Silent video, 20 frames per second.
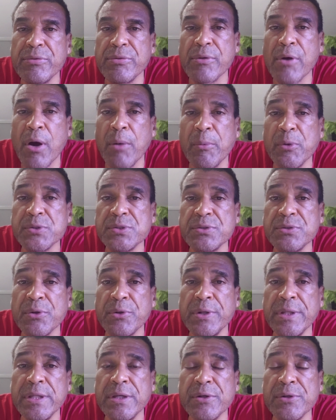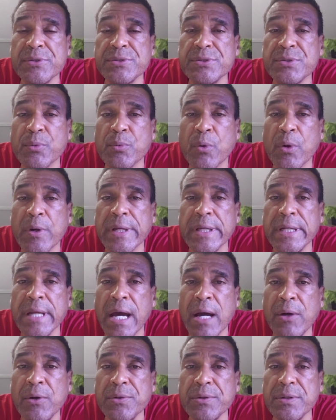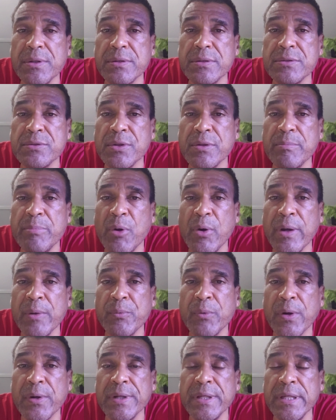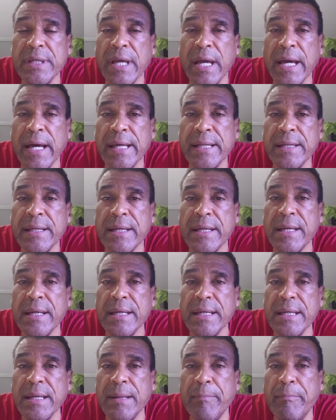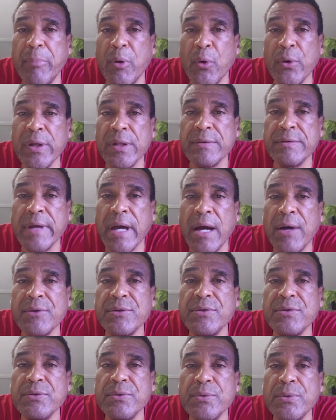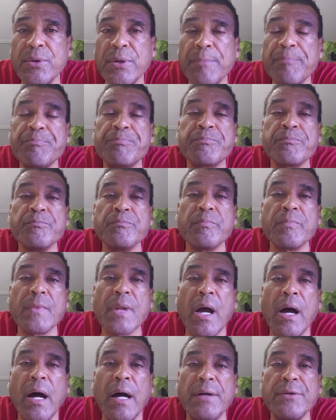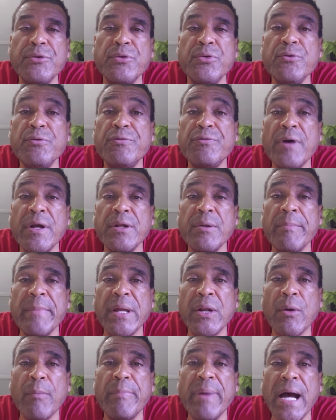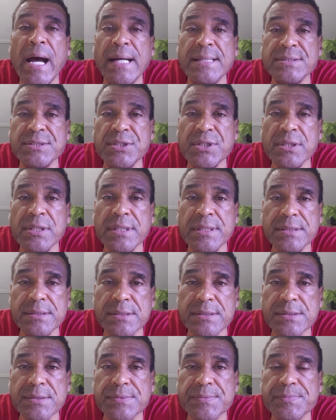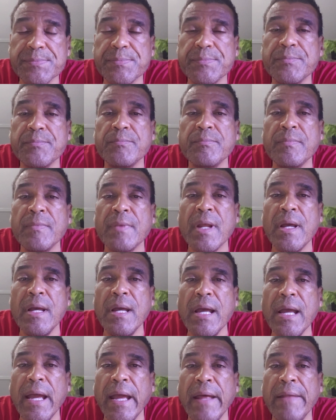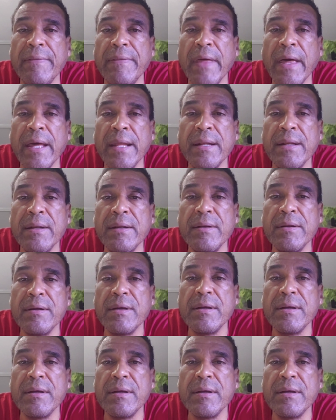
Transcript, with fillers: almost 30 years to work it out to the point where he had it boiled down to uh, two fundamental postulates, and then